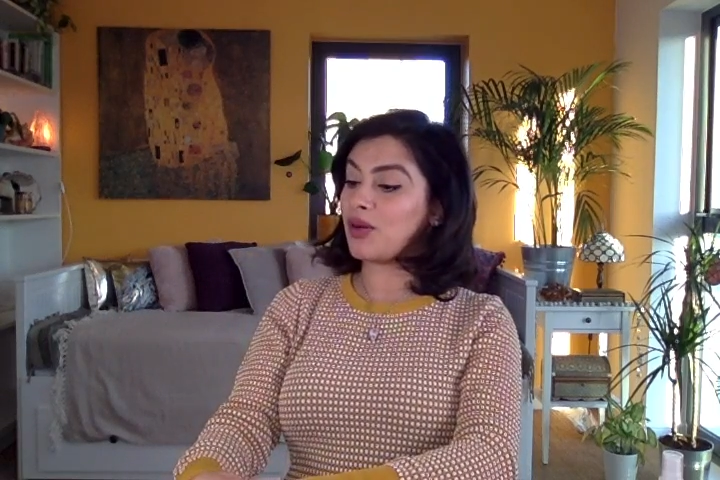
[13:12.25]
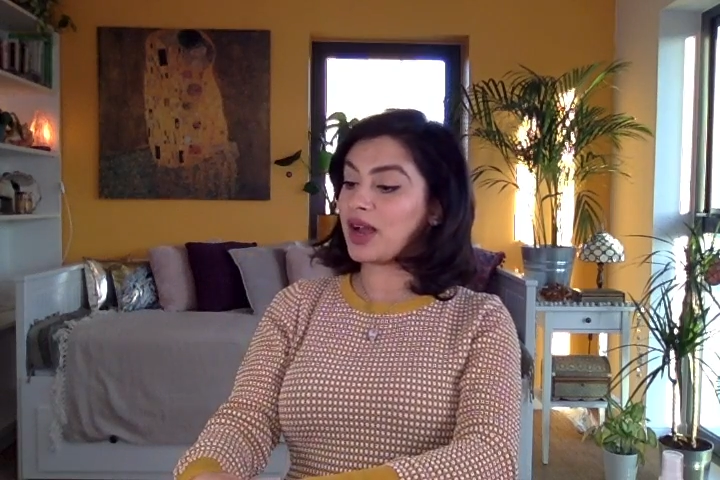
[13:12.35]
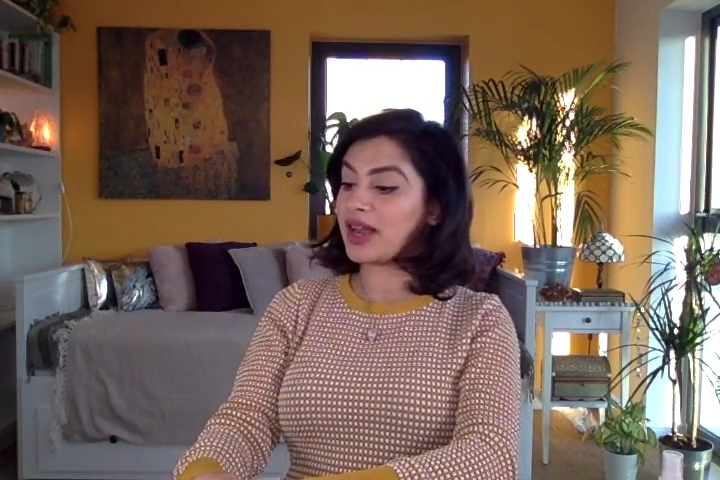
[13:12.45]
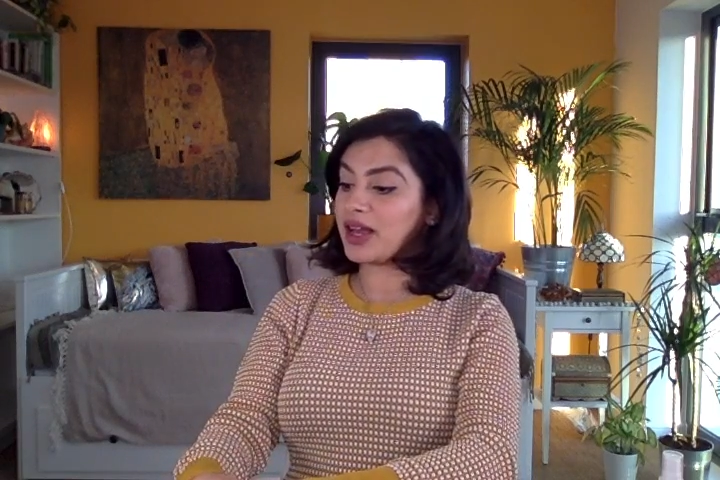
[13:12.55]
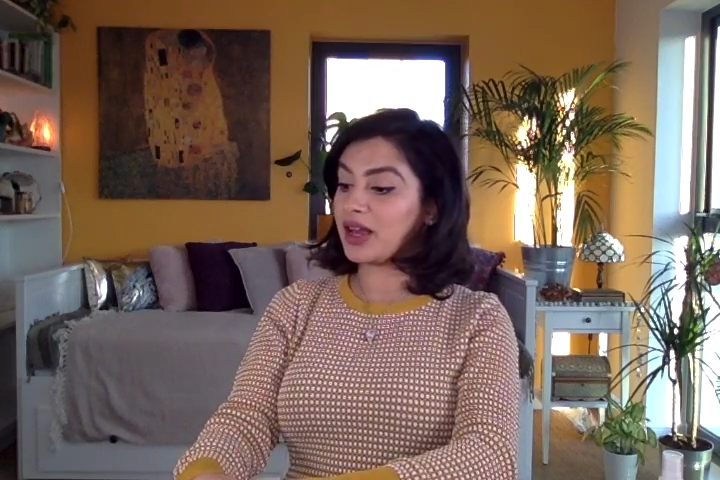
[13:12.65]

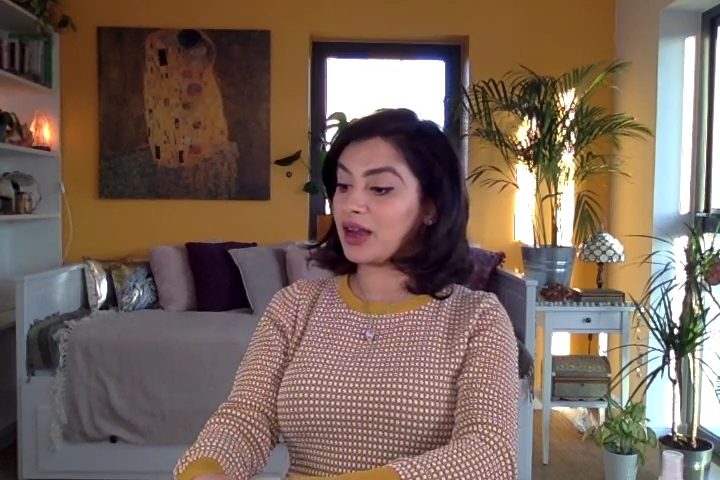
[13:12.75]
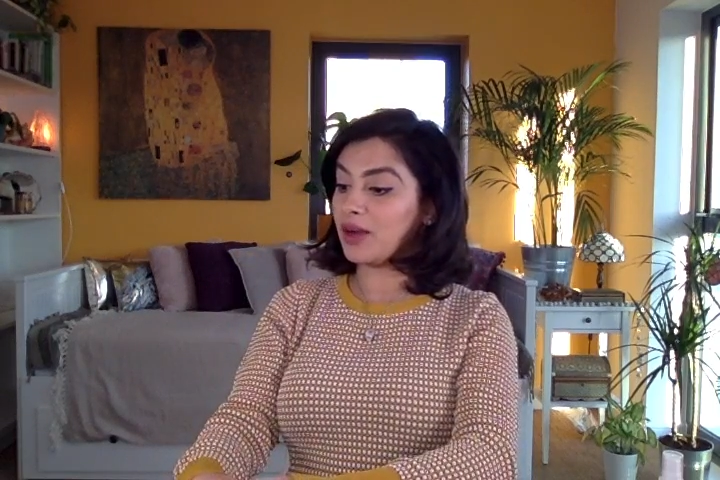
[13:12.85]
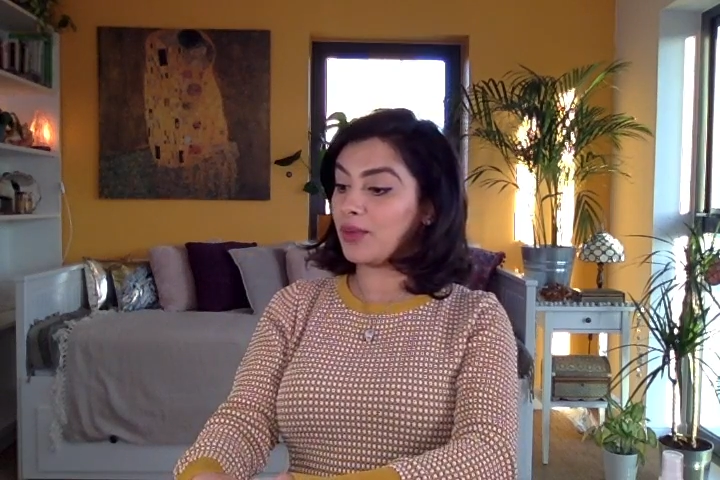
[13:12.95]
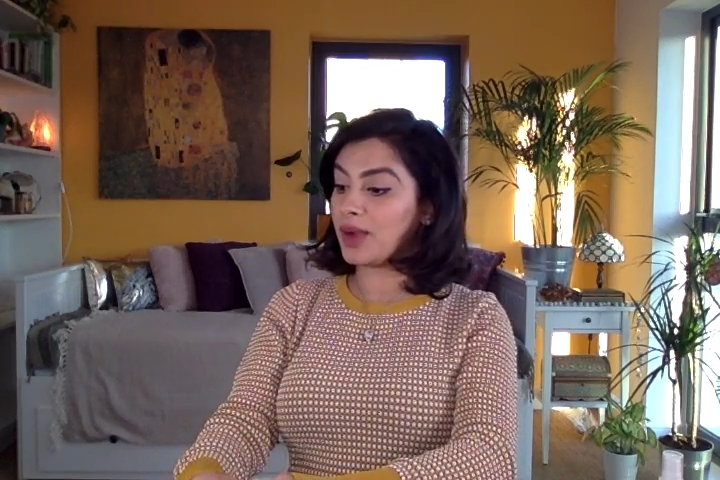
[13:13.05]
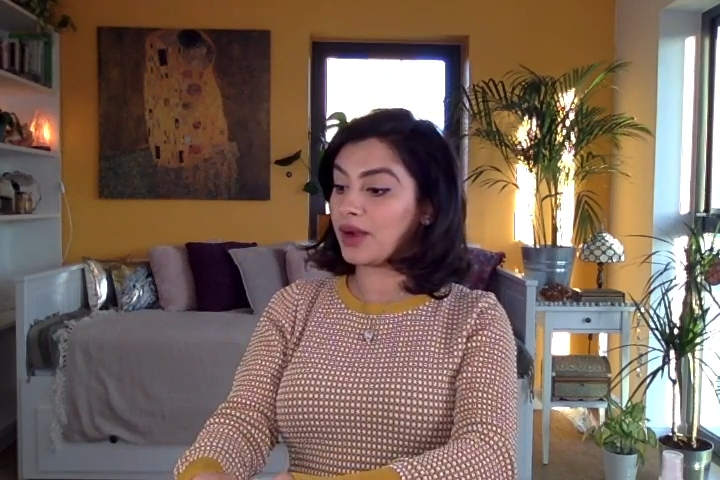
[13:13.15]
quite
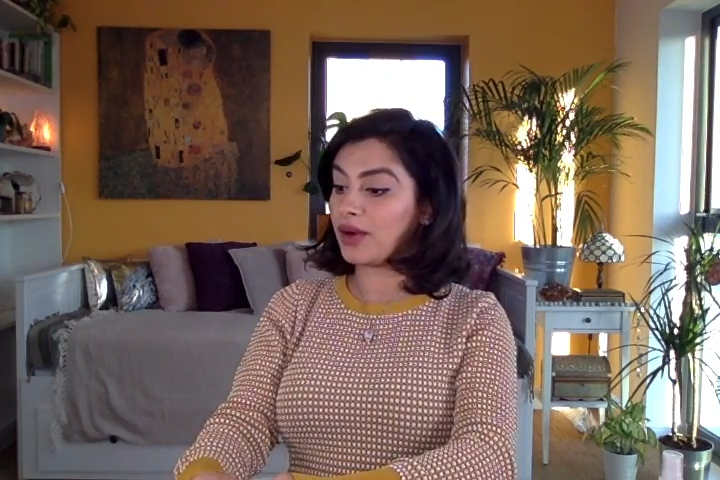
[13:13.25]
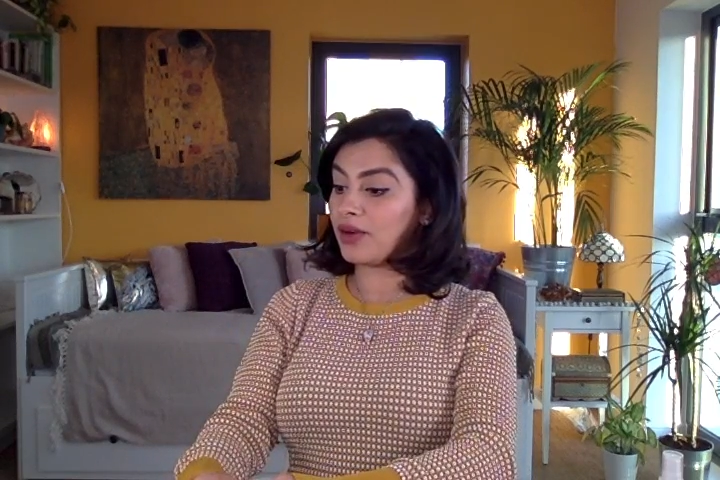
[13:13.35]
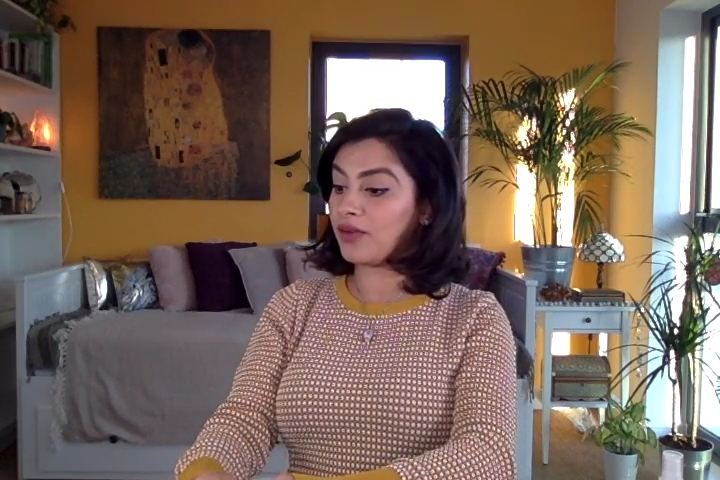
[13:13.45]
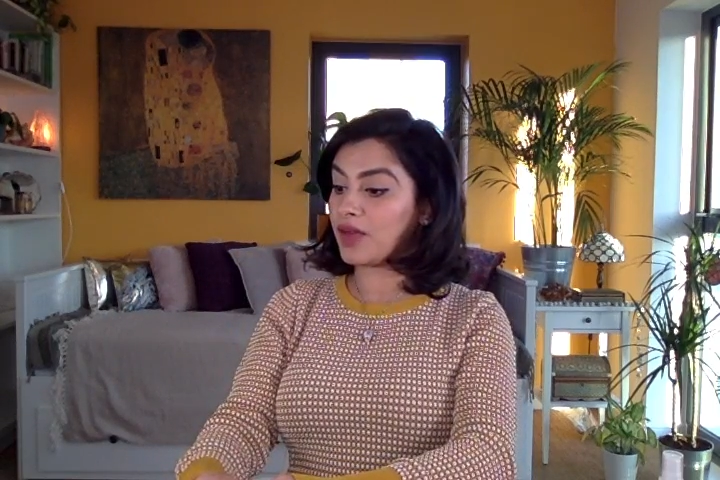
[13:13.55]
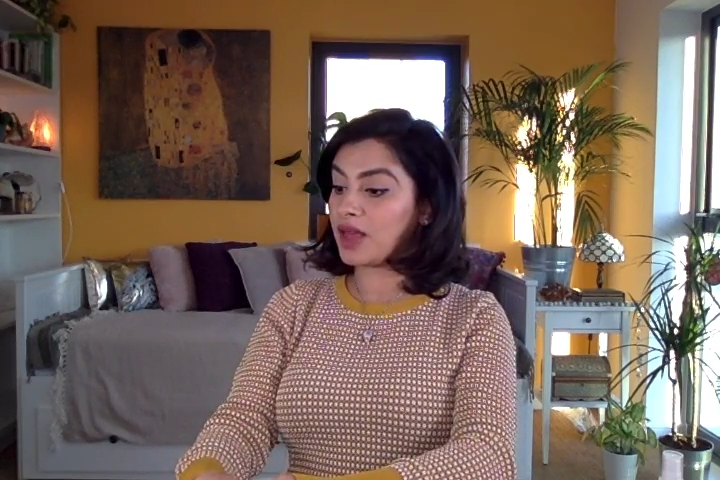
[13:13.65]
aware
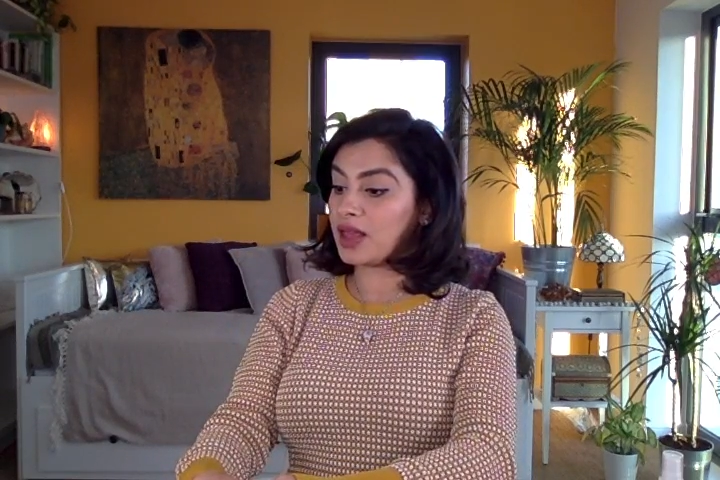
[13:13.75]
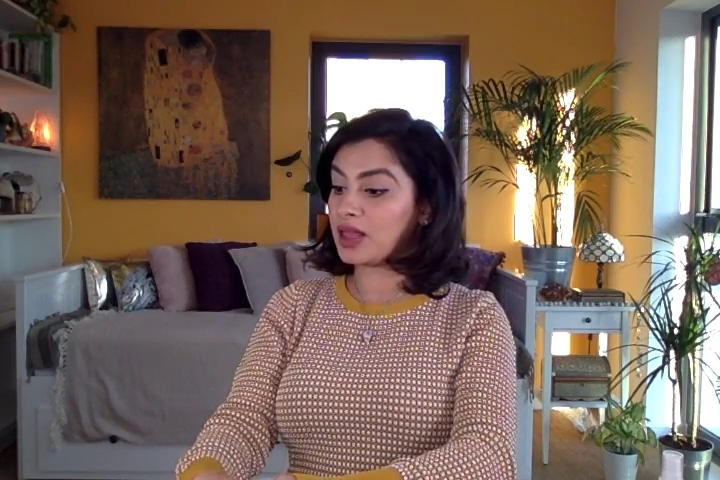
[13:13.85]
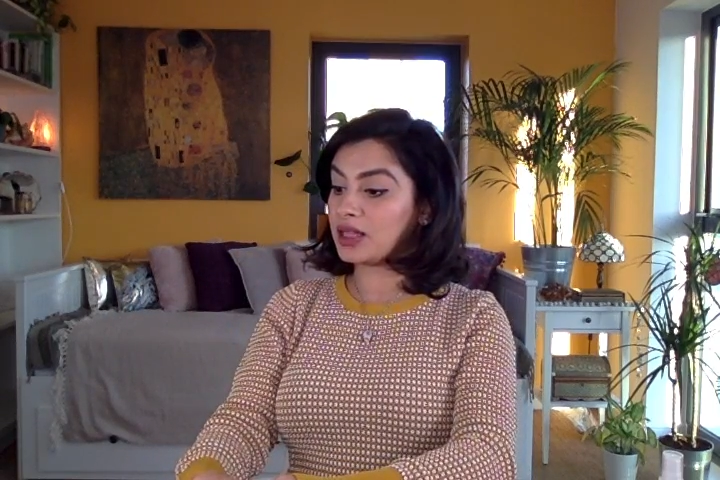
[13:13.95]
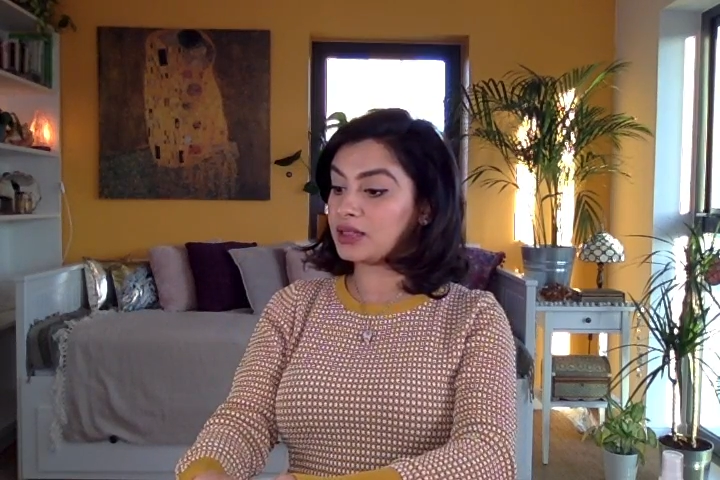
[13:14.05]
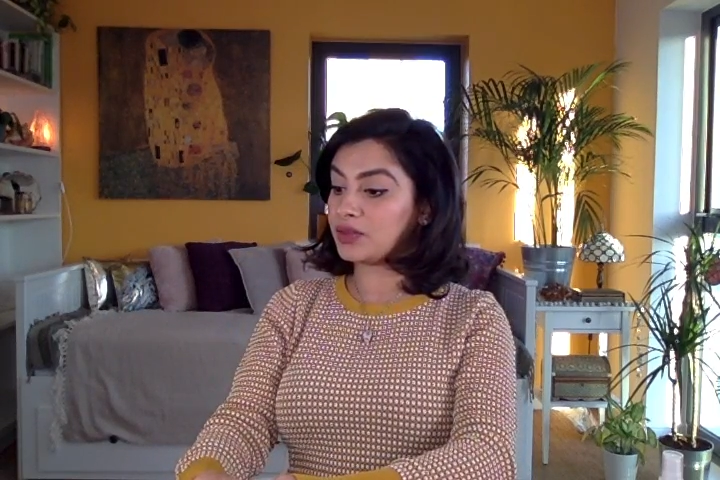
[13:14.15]
of
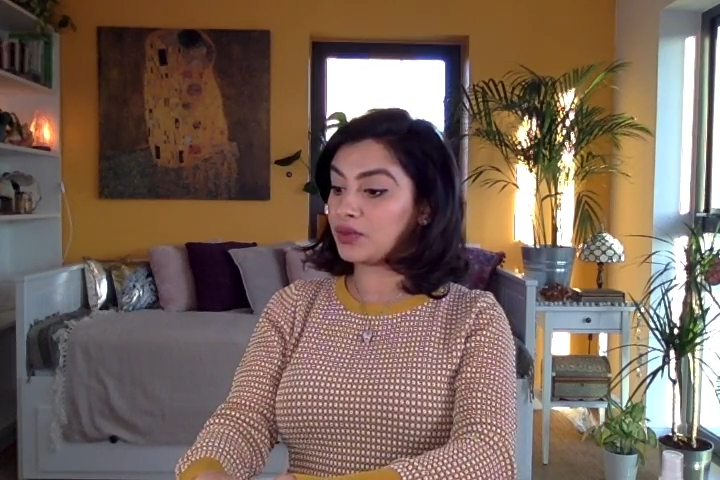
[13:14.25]
in this